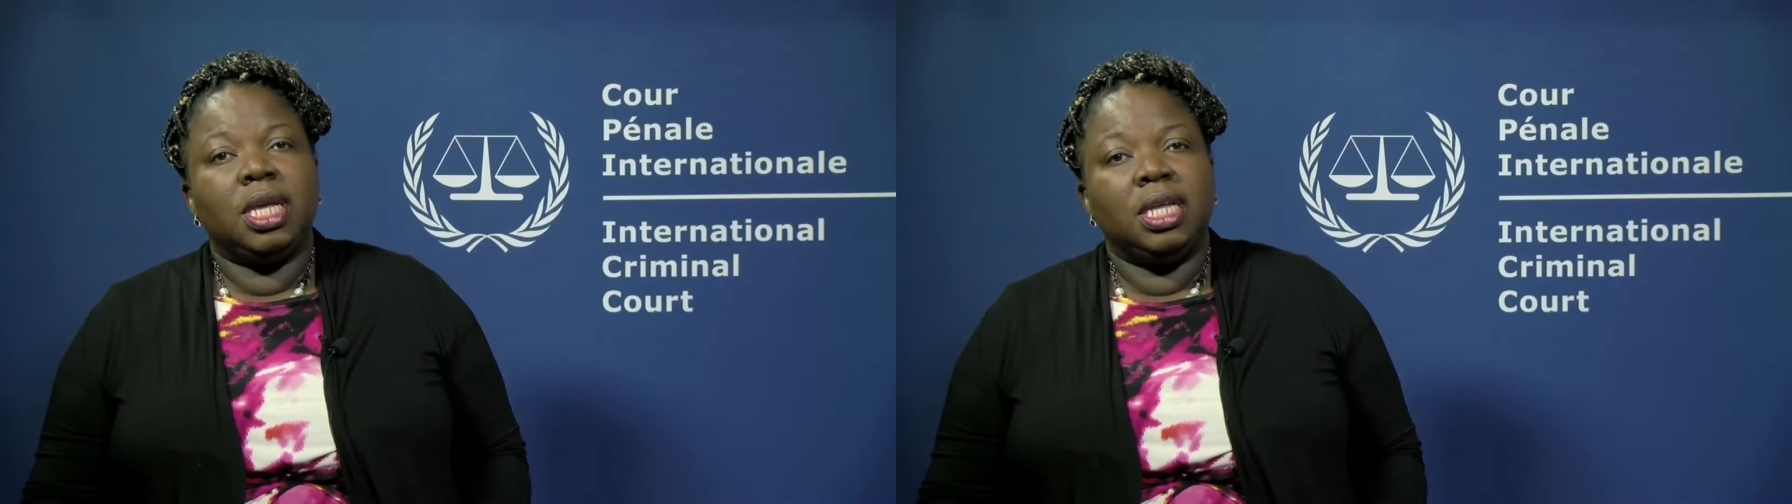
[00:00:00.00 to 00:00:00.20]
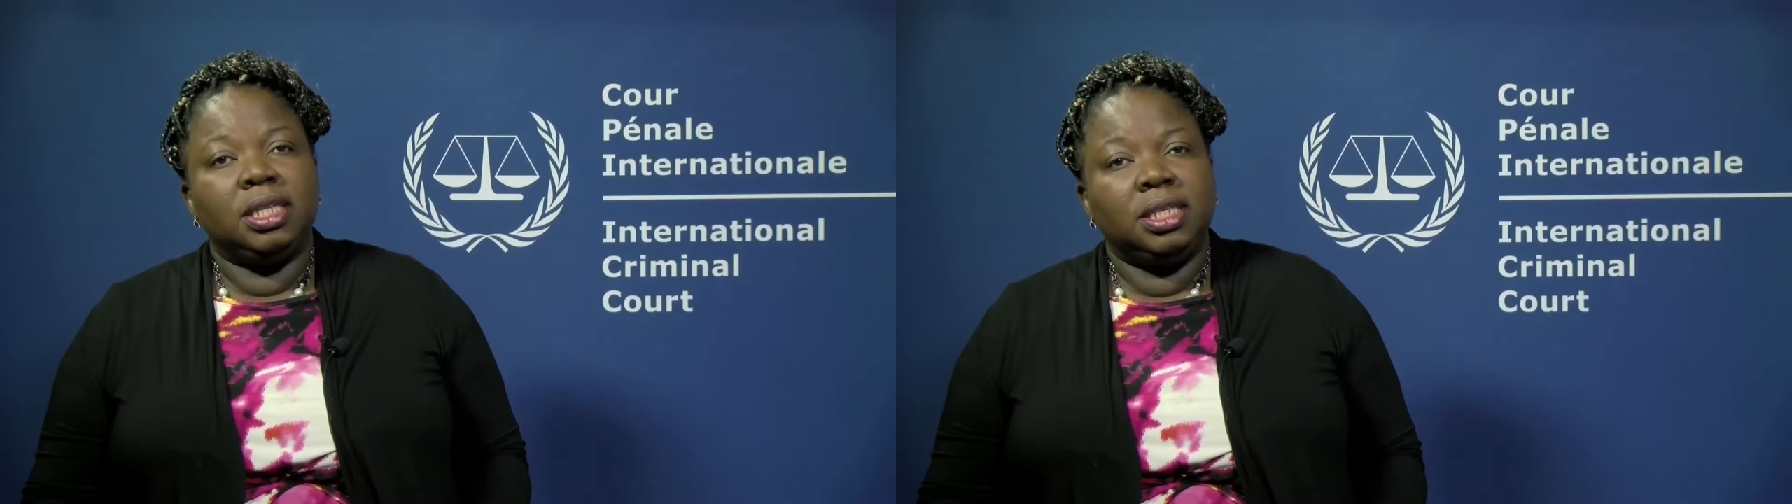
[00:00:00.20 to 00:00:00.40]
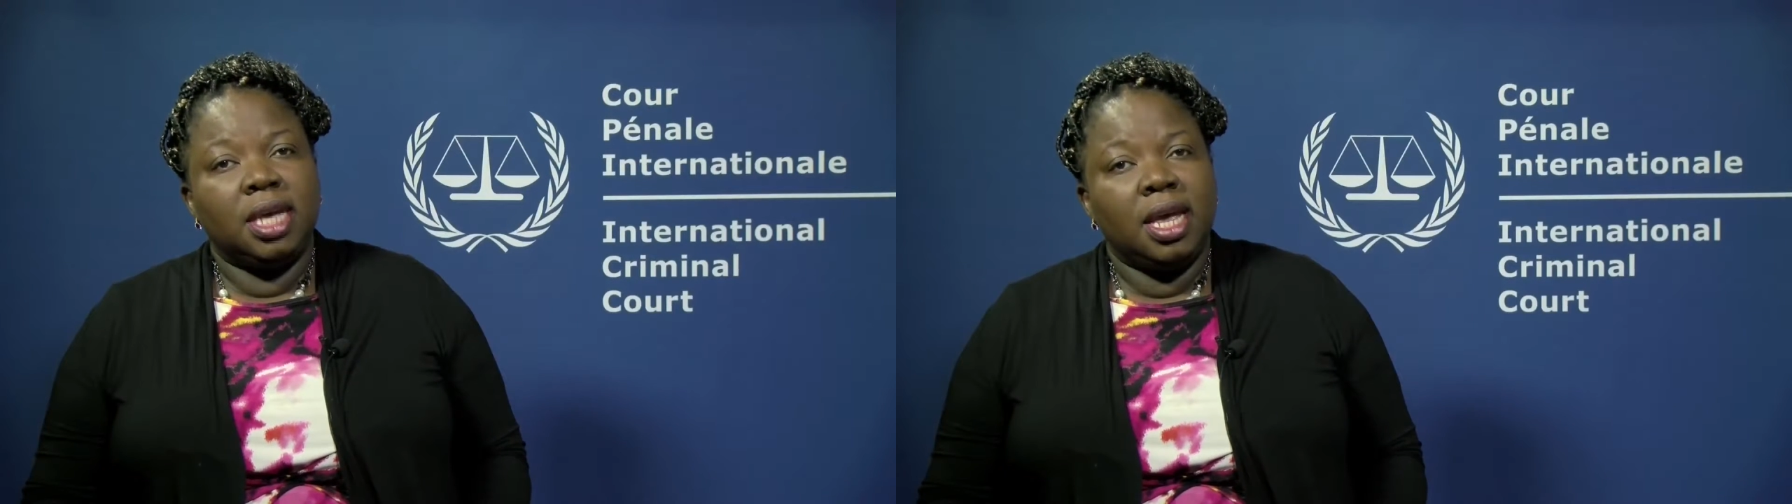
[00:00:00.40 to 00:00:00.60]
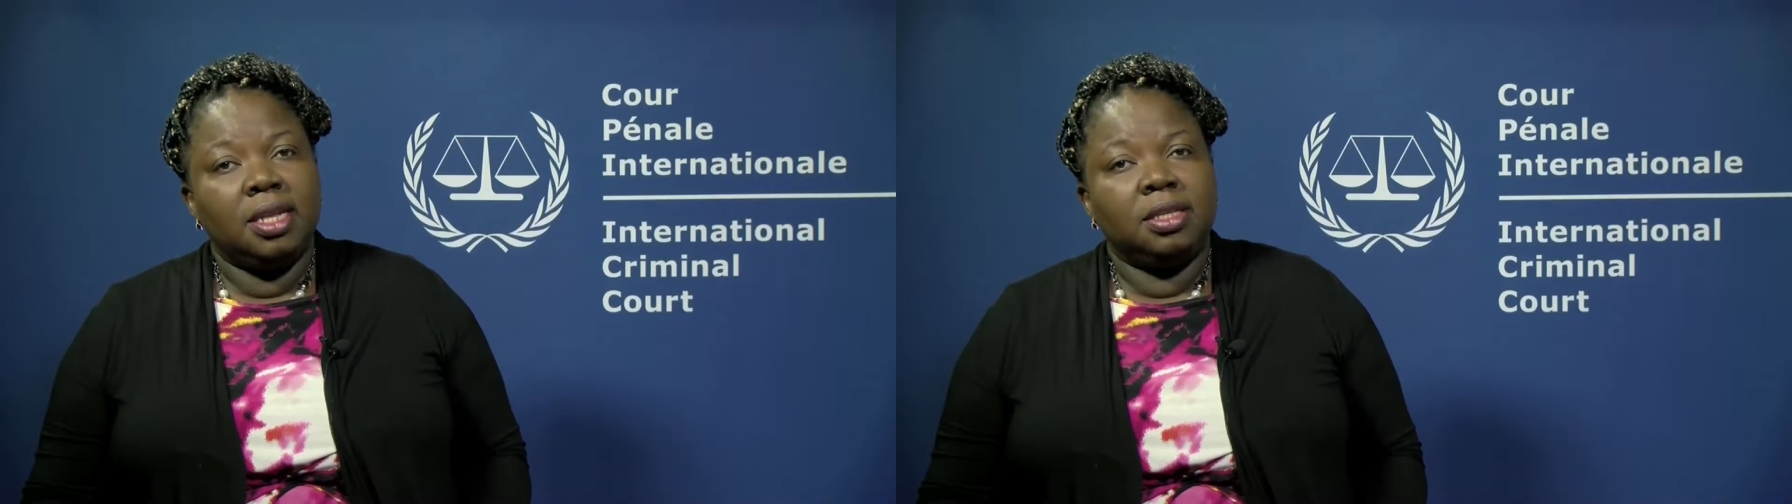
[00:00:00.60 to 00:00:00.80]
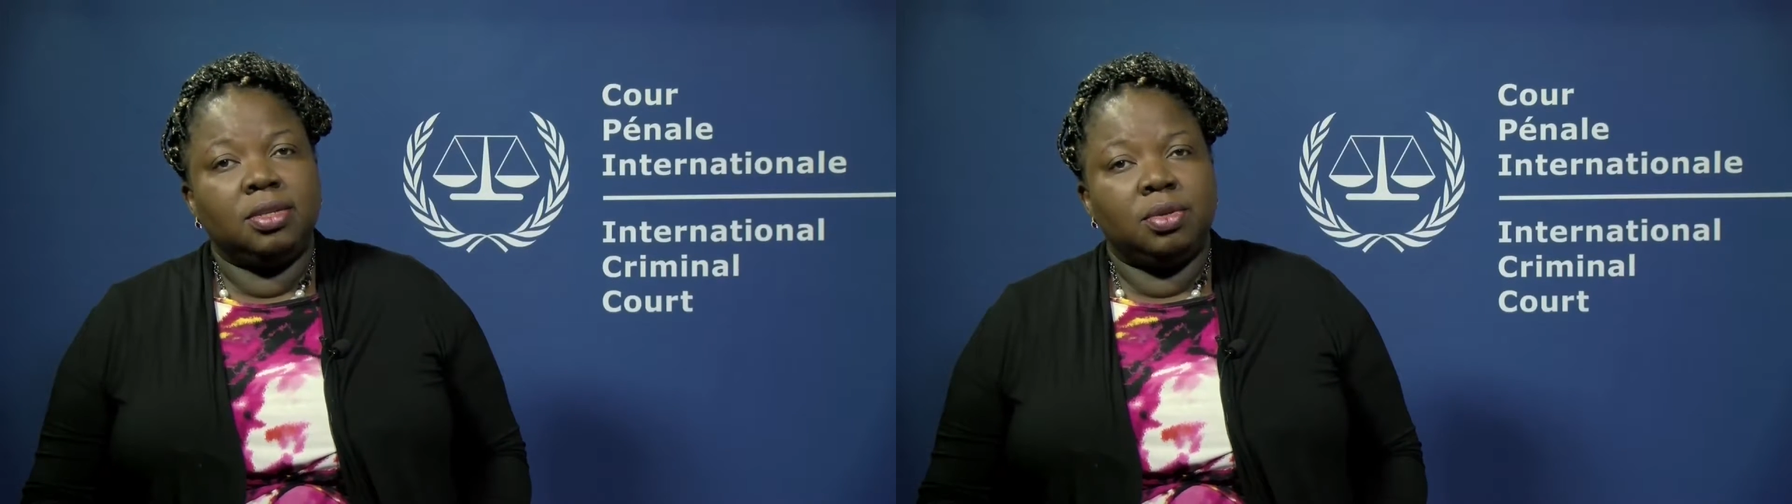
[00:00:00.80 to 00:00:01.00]

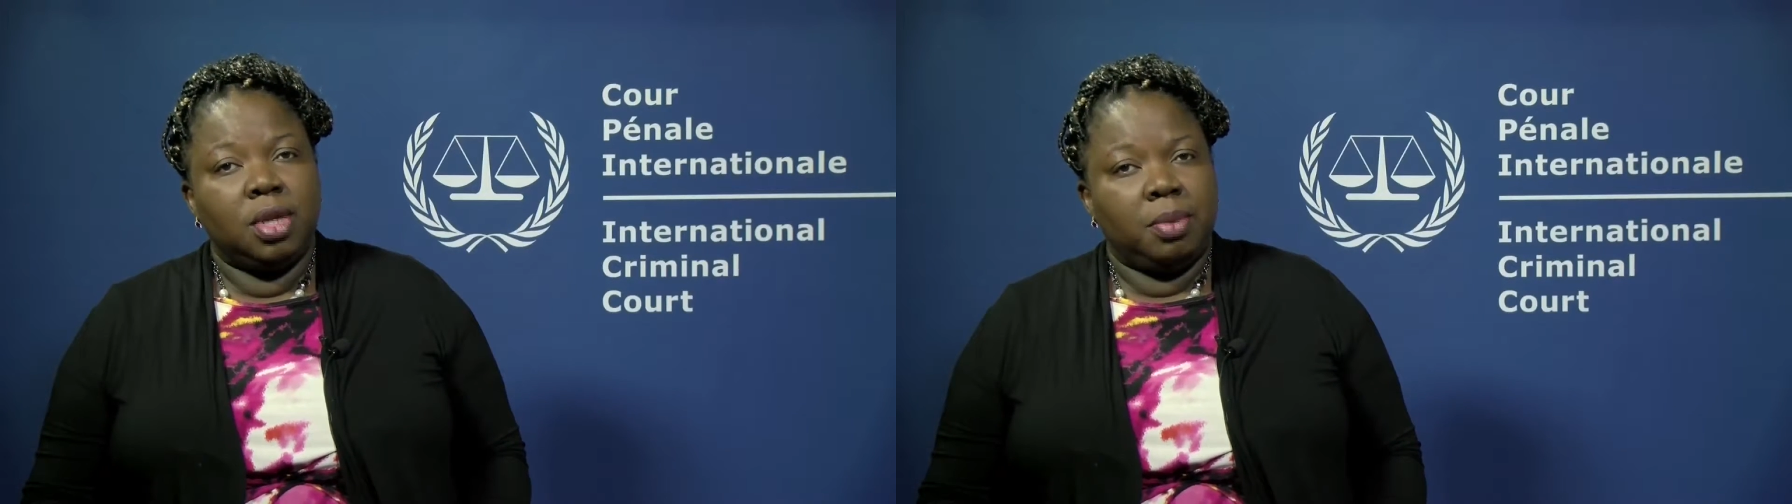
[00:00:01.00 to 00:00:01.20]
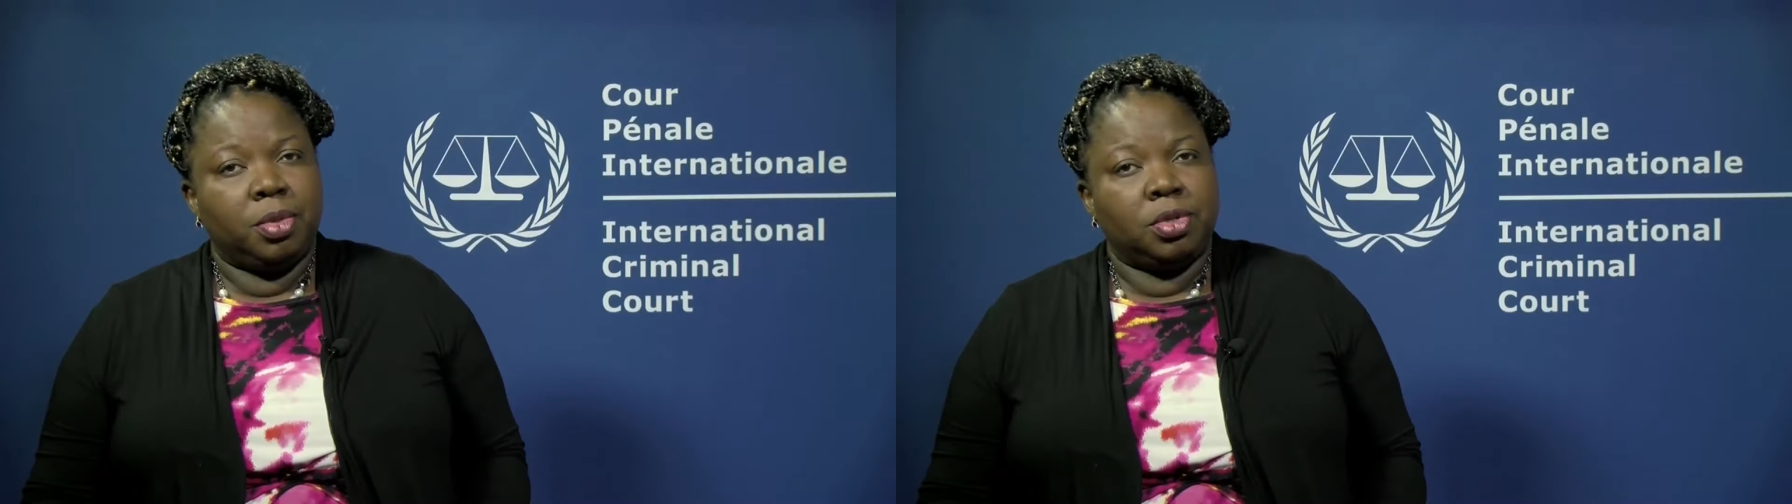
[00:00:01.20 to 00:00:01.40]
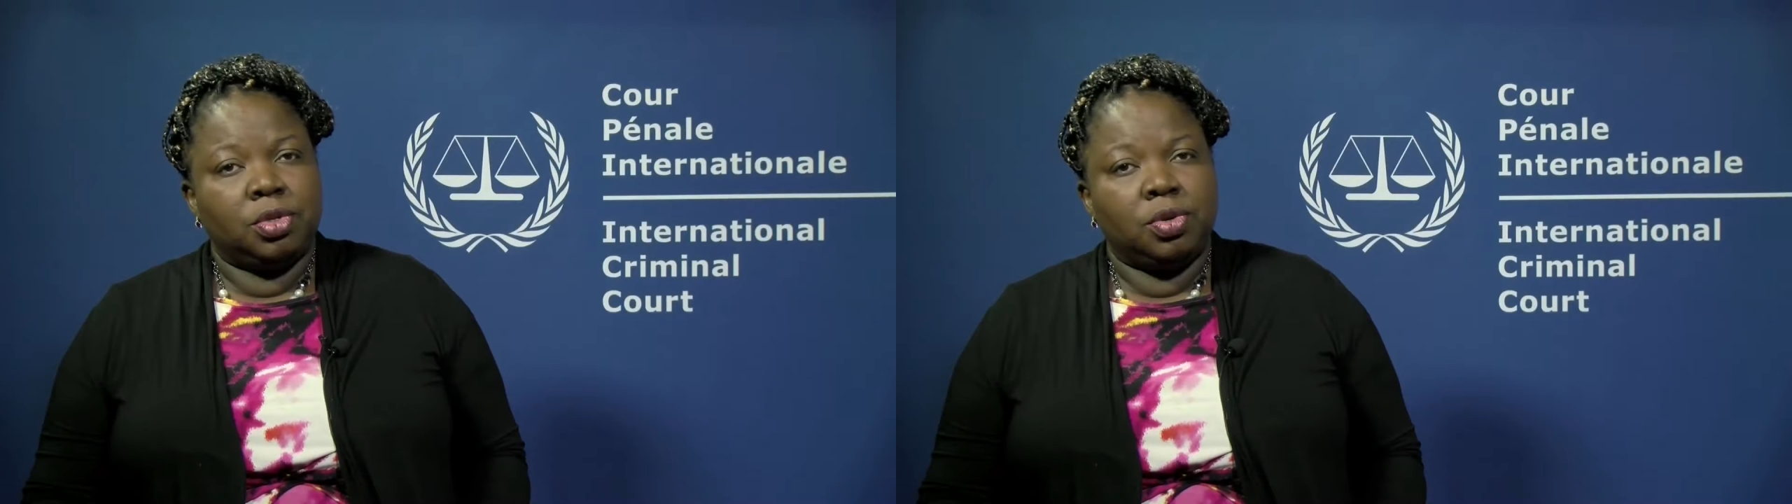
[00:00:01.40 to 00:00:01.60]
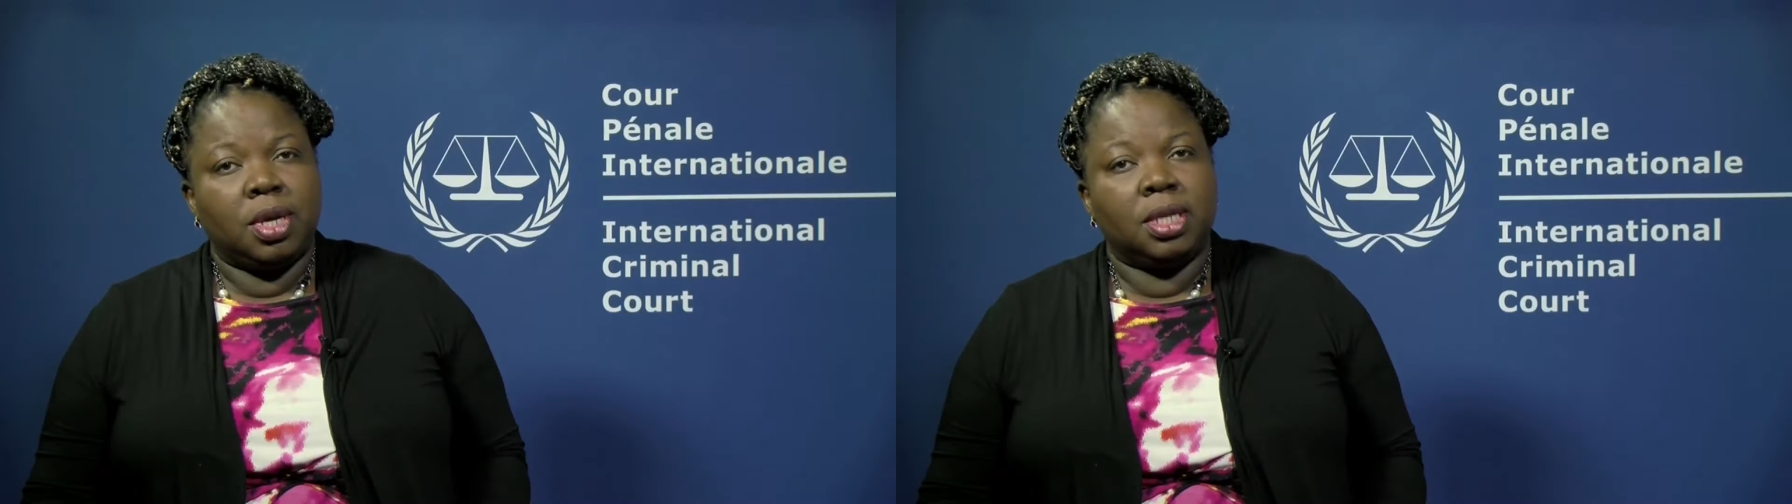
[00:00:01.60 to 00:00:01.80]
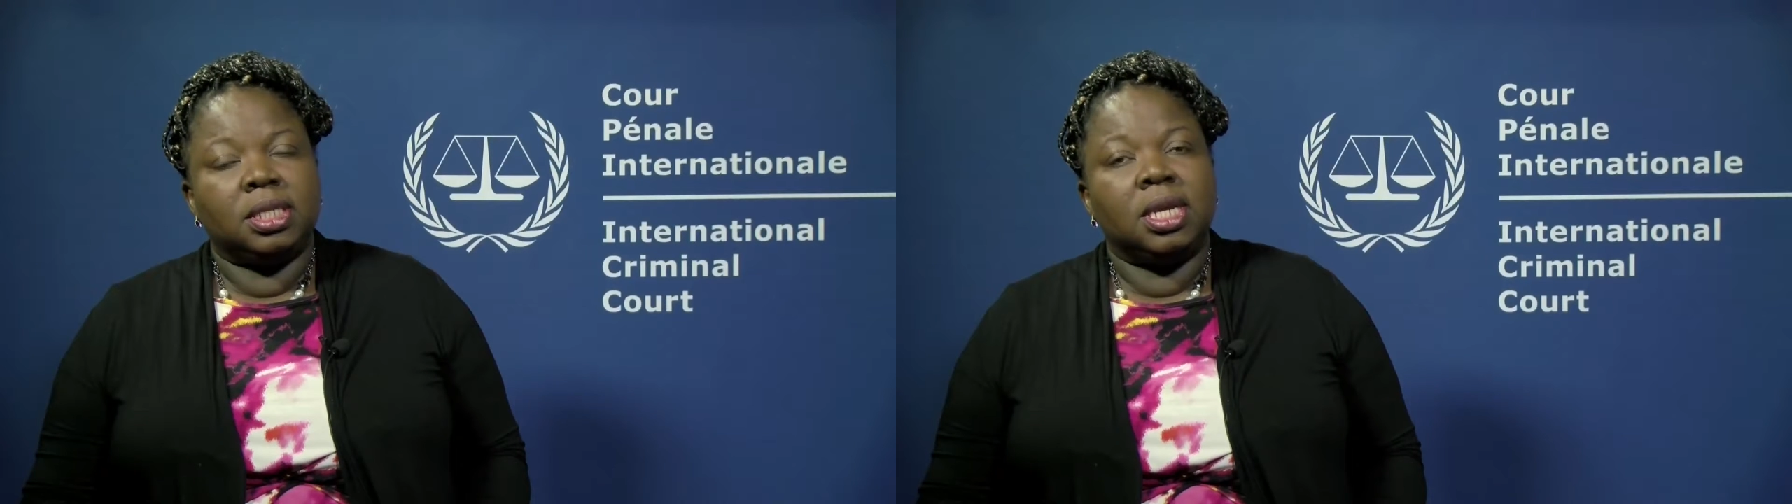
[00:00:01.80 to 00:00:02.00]
intends to
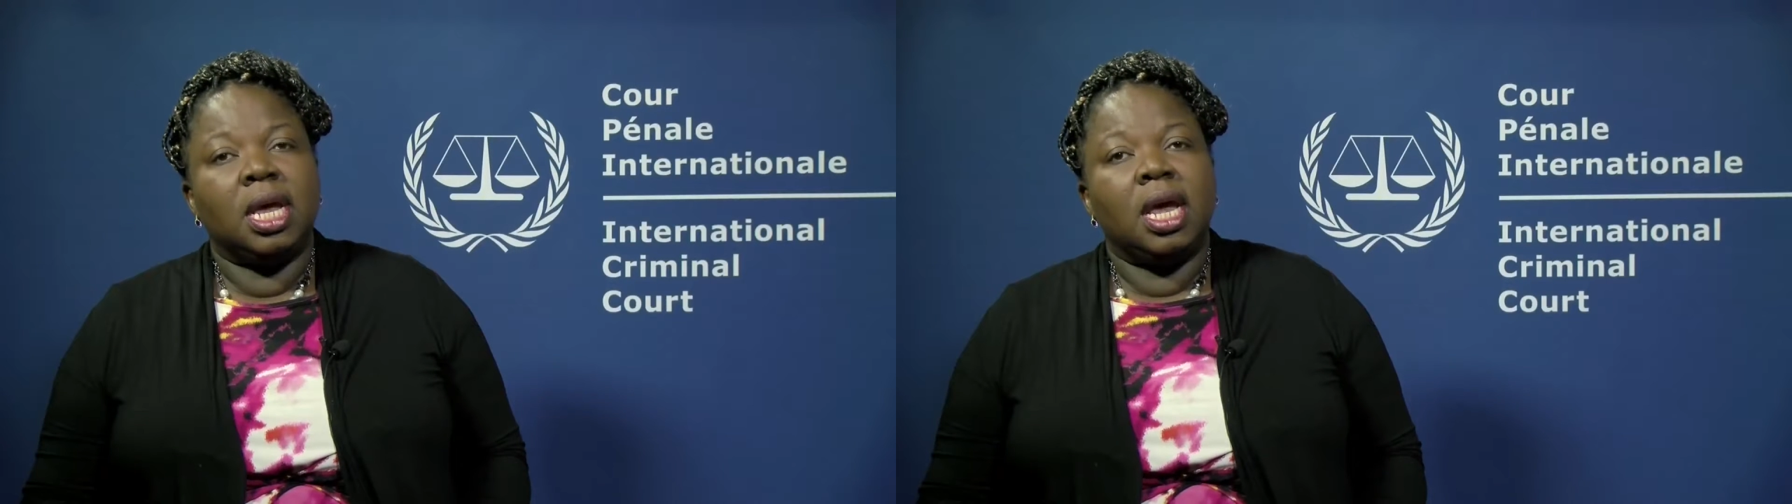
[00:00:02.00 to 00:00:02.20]
demonstrate